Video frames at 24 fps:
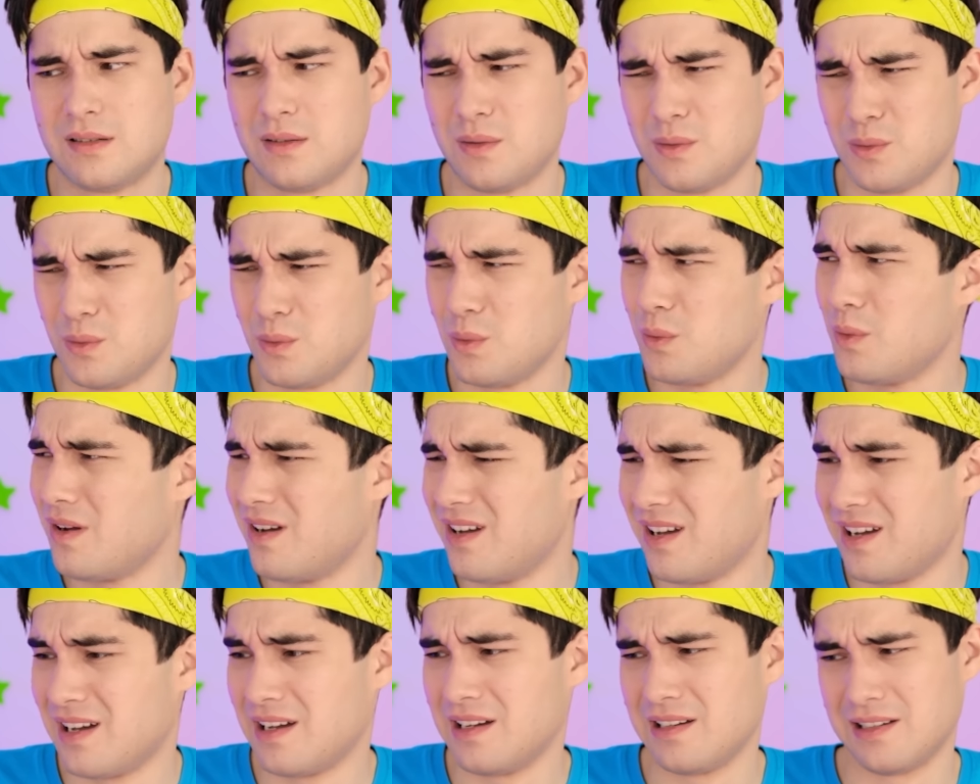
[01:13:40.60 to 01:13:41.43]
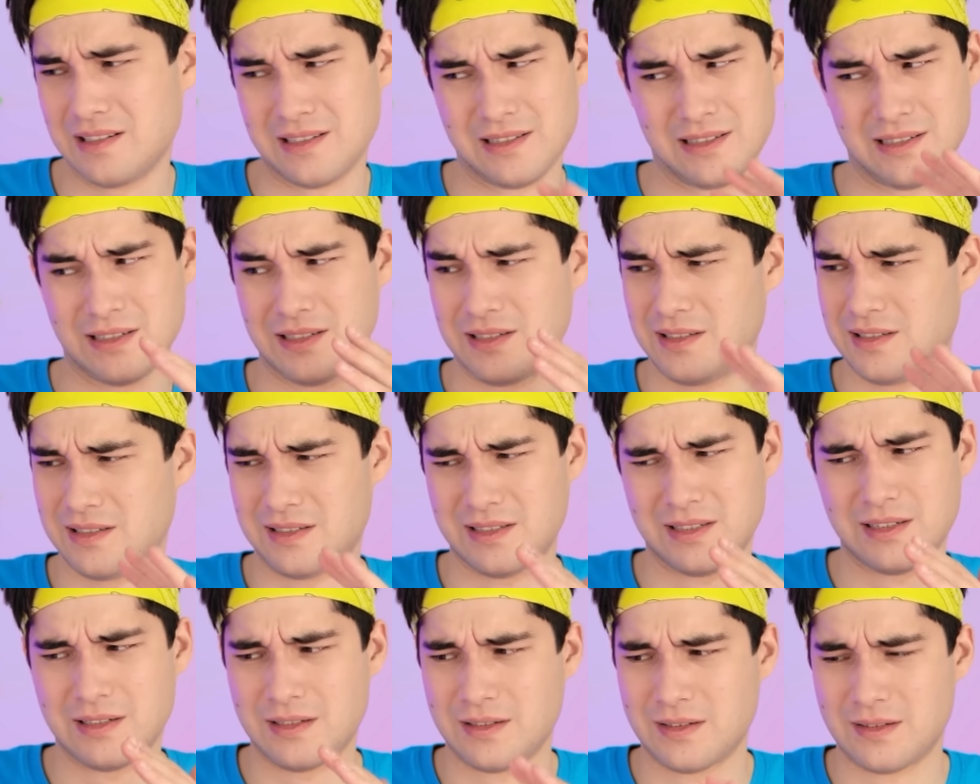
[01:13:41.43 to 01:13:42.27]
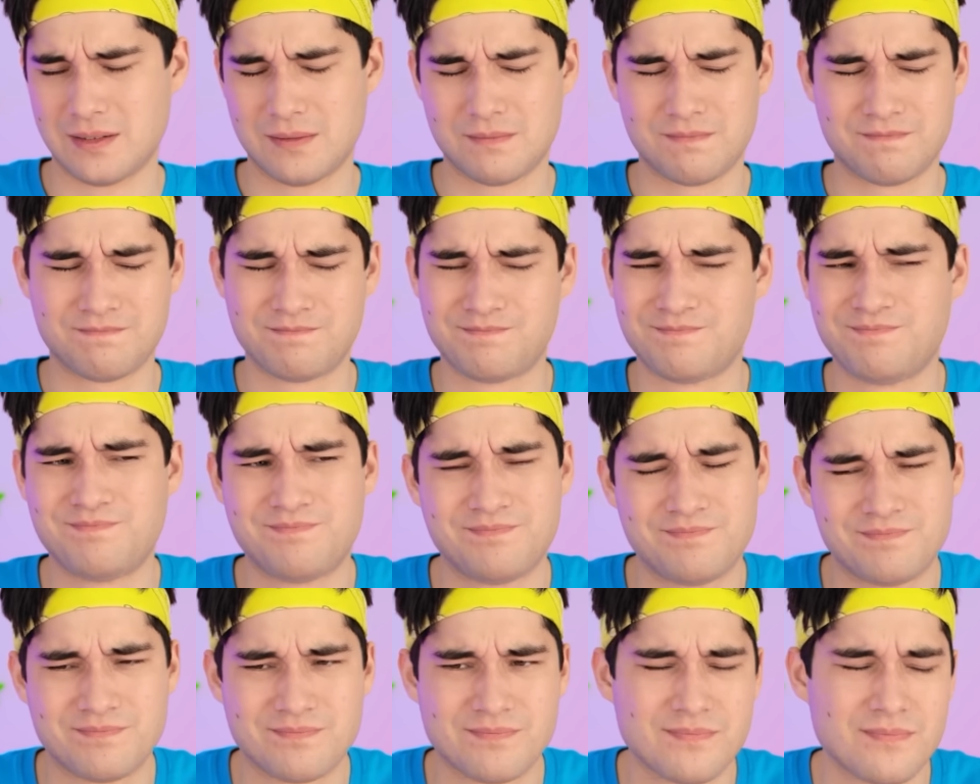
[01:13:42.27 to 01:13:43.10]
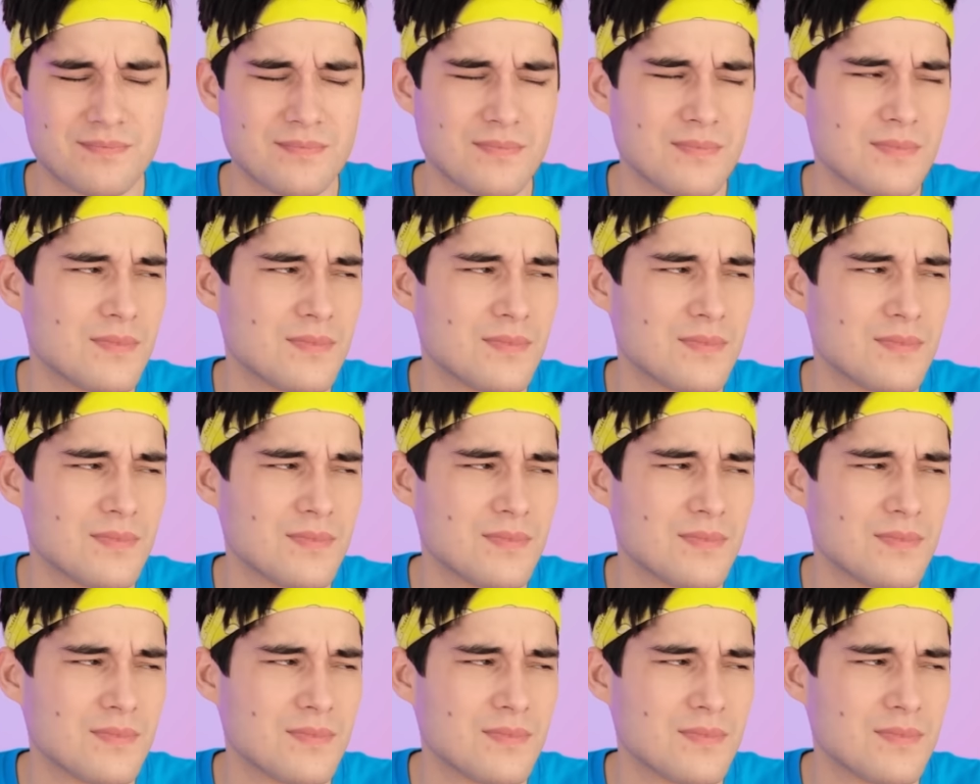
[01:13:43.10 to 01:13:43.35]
What? No, I don't deserve that.